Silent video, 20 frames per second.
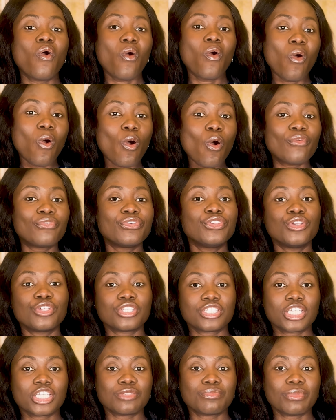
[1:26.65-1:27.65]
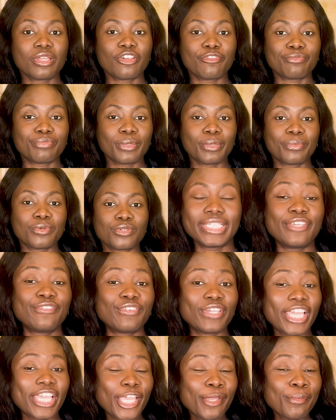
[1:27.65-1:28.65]
of your statement of purpose. If
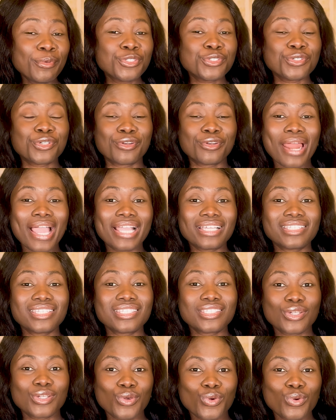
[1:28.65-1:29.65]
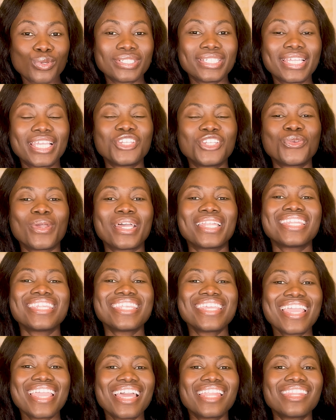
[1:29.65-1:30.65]
you're able to crack this code, then you are
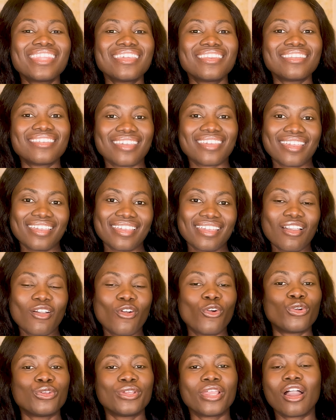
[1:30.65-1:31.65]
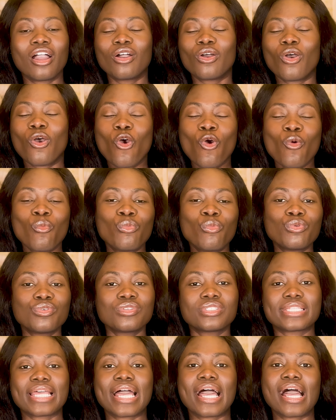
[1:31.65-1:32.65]
nearly there or you're
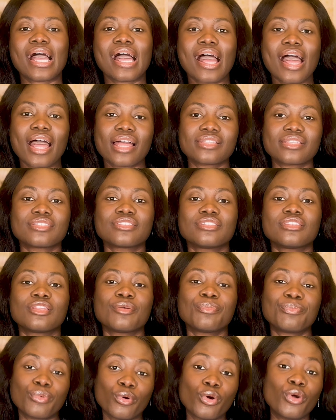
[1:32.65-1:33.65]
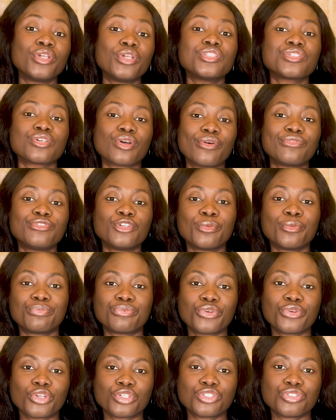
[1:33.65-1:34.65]
almost at the point of your
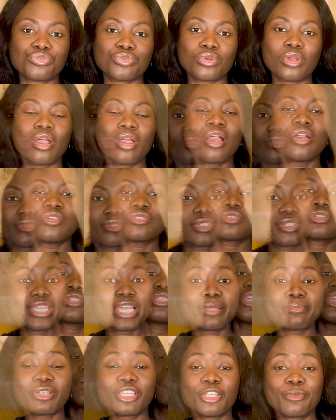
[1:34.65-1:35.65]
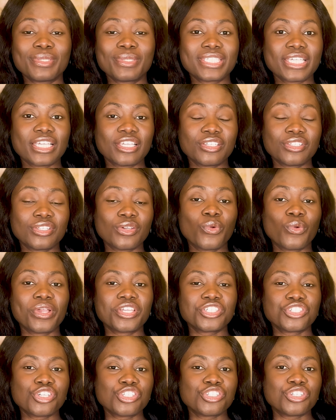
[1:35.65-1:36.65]
breakthrough. Today, I'm going to be telling you the
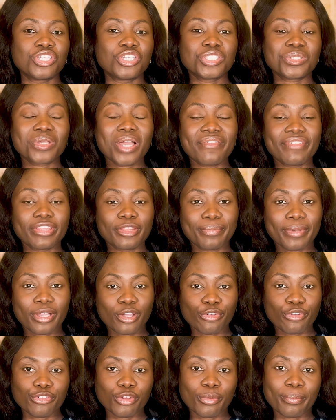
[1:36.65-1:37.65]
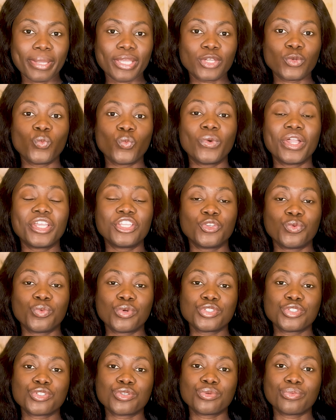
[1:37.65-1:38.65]
questions you need to have at the back of your mind when you
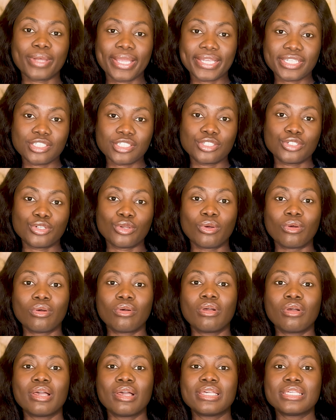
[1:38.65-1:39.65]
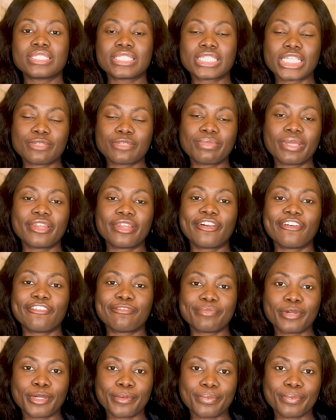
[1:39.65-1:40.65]
want to write your statement of
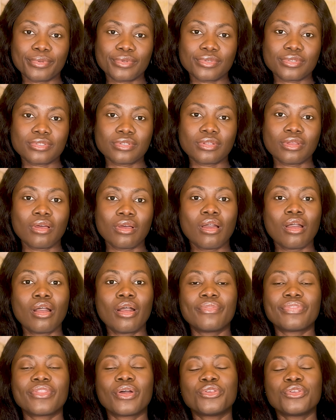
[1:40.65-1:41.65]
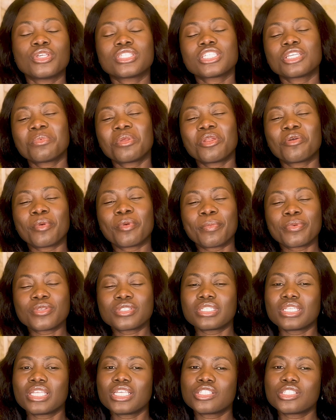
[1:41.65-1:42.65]
purpose. Now, your statement of purpose
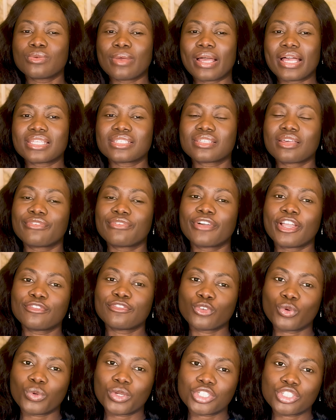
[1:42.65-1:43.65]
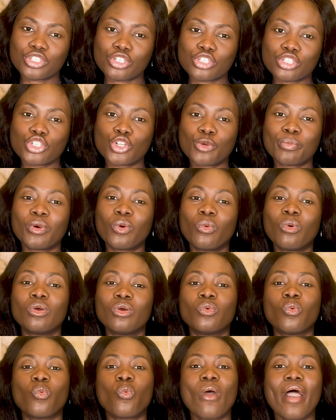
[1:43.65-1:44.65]
needs to answer 5 questions. Number
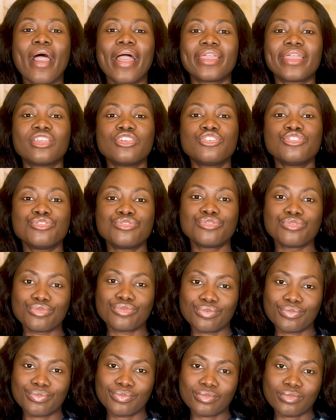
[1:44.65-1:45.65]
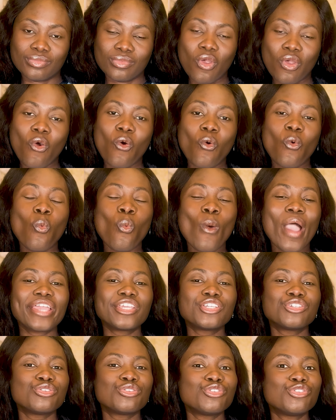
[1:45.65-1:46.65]
1, why you? Why
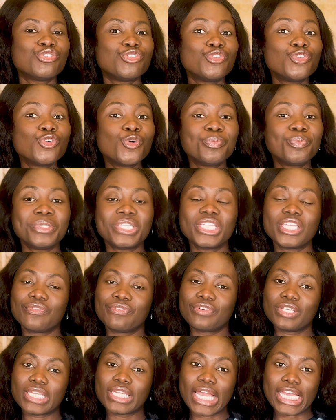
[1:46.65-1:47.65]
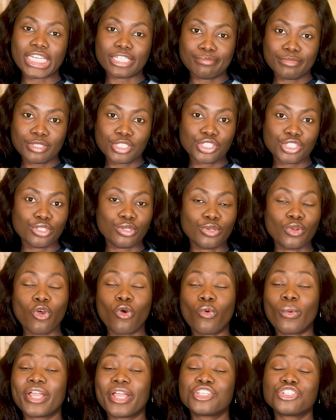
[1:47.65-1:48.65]
should you be given admission
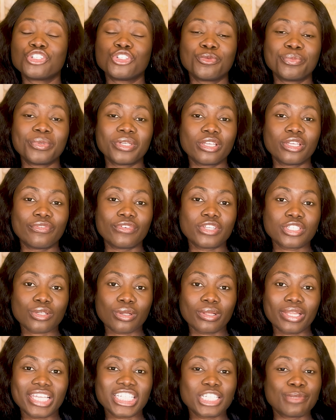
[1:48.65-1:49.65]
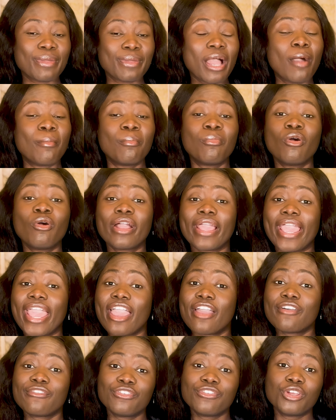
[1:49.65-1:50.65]
or why should you be given scholarship among
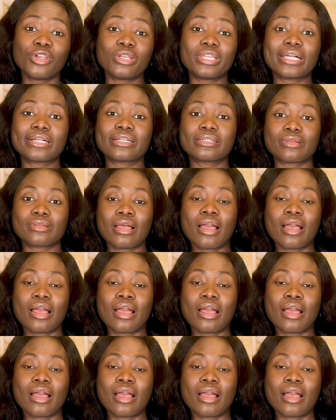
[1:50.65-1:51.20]
every other